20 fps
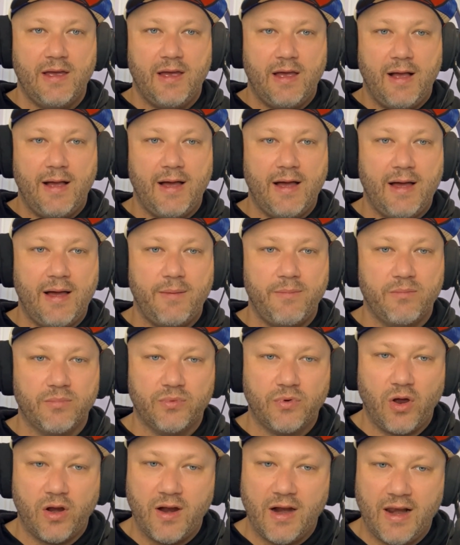
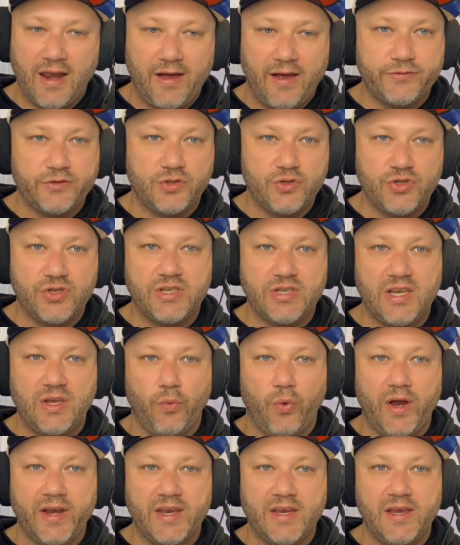Going to love to see
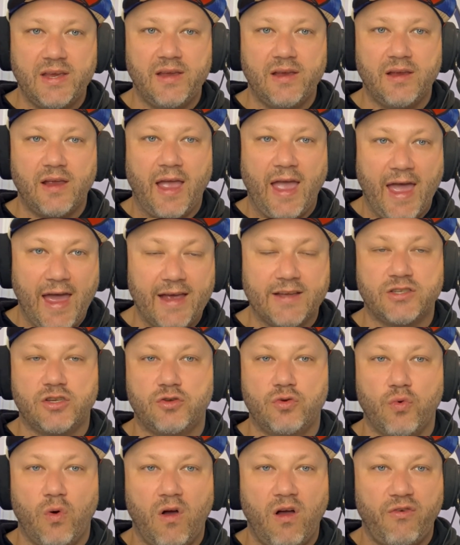what he has
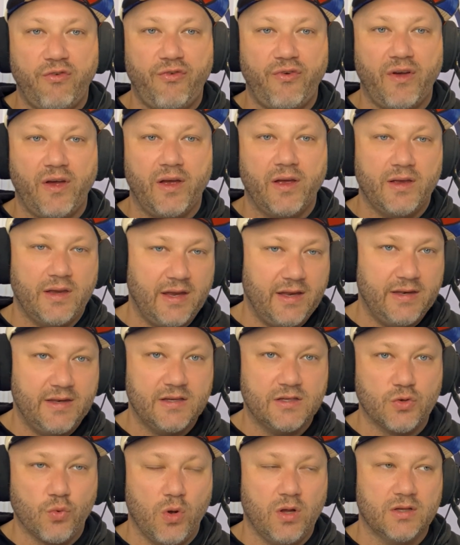to offer in
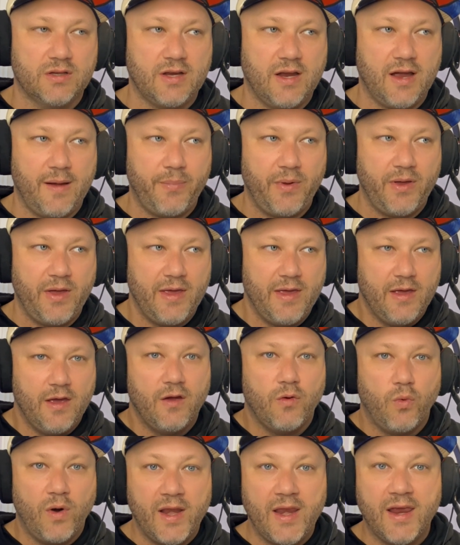this World Cup
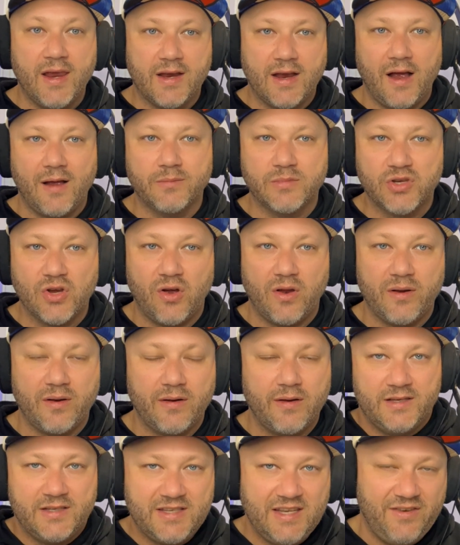when he comes
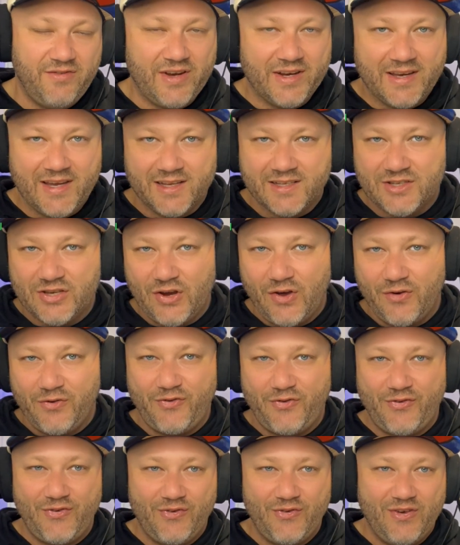on. Steven
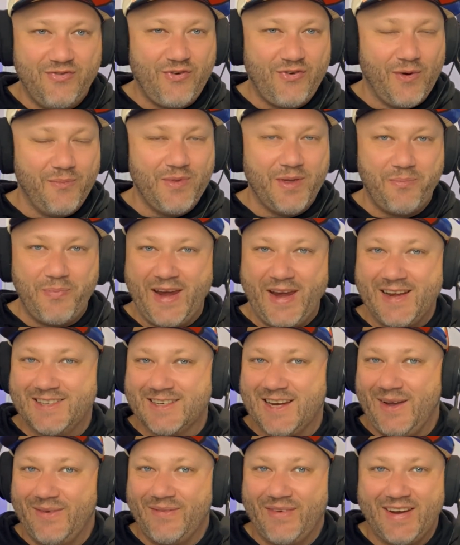Kitsoff from the
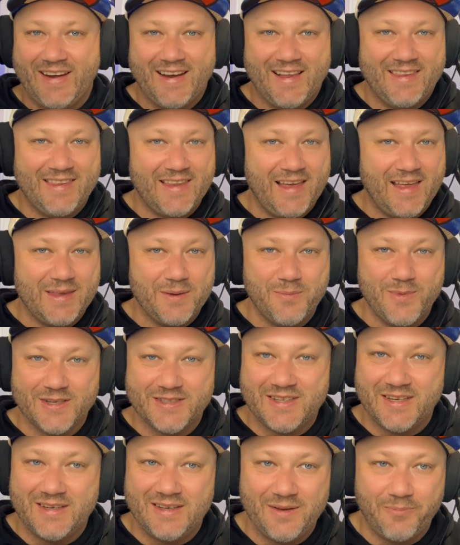bench. I mean, another
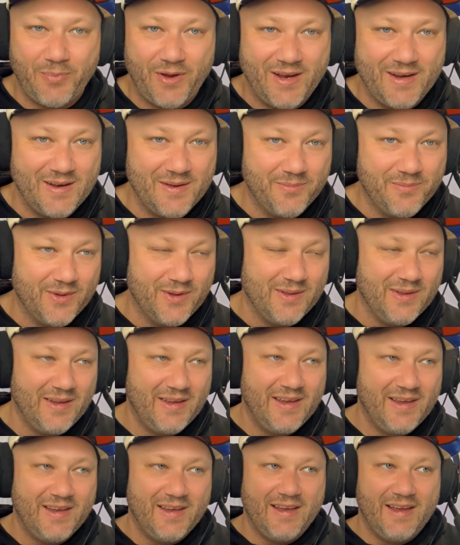Mr. Dependable.
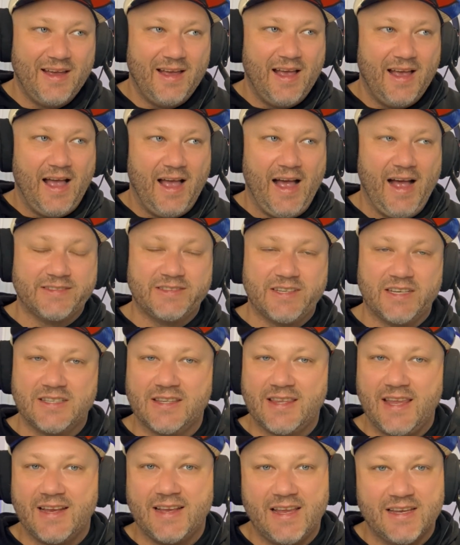I just
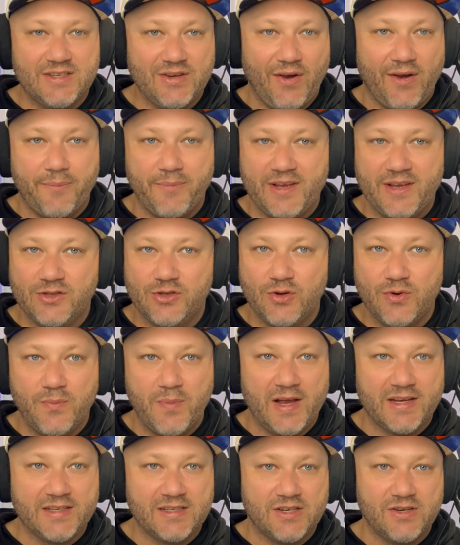think there's going to be too
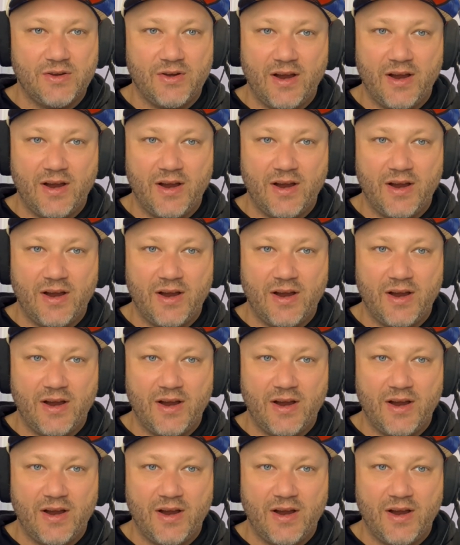much,